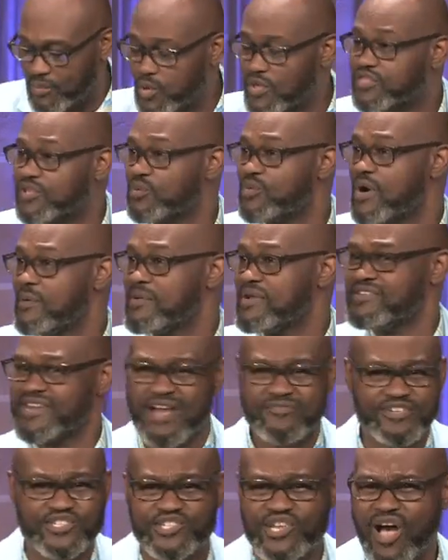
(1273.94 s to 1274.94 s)
with a woman.
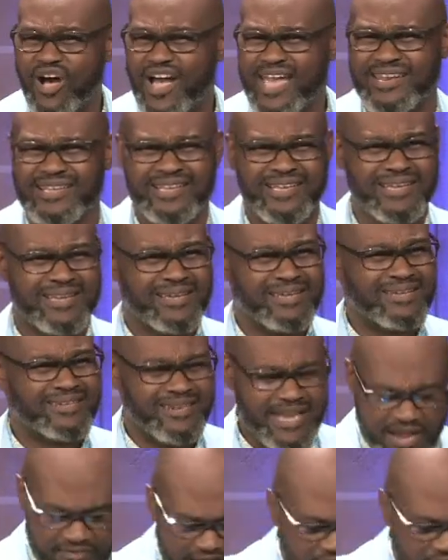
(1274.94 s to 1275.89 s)
Never saw it. Never